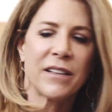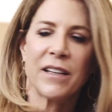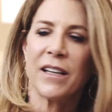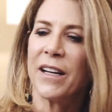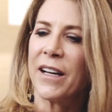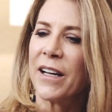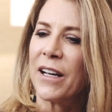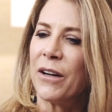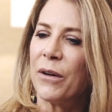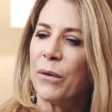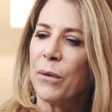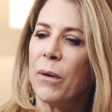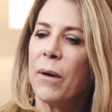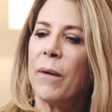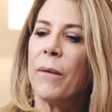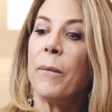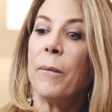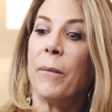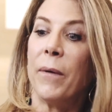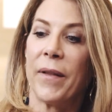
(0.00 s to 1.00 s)
And I go,
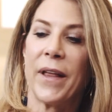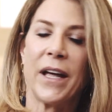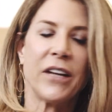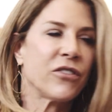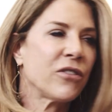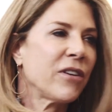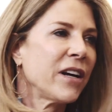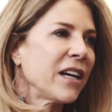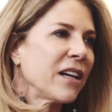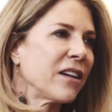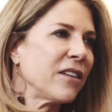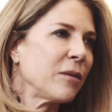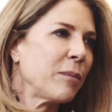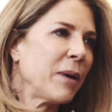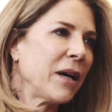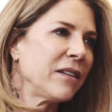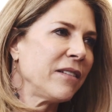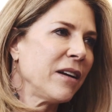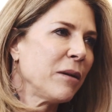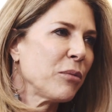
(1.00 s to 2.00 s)
well, that's great, because
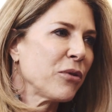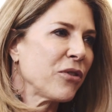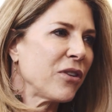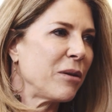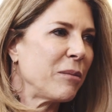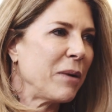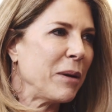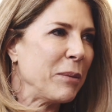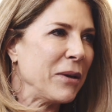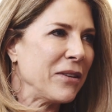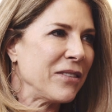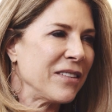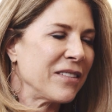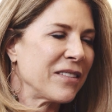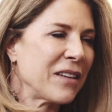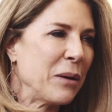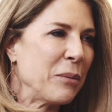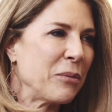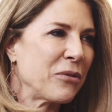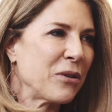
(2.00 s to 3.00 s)
about 10% of my
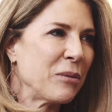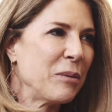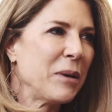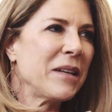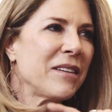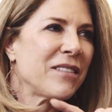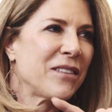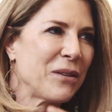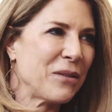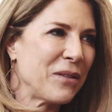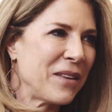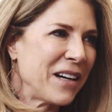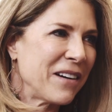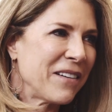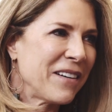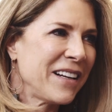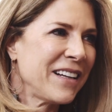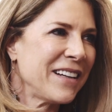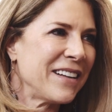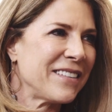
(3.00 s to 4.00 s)
business comes from it, so
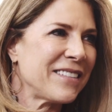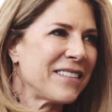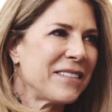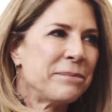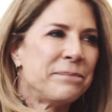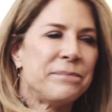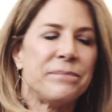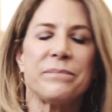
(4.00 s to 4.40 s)
there it is.